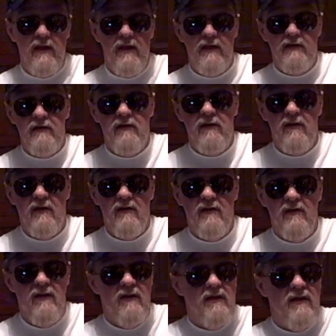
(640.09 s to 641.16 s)
and
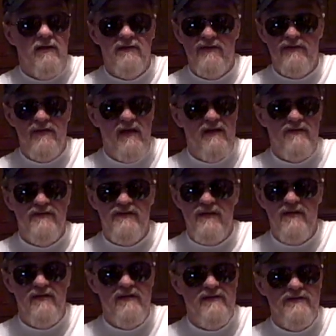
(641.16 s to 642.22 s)
I just had this
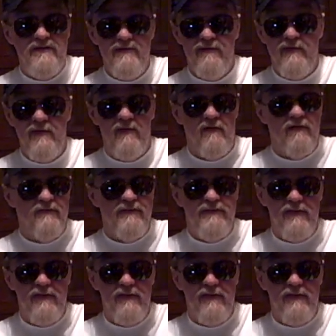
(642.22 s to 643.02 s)
uneasy feeling.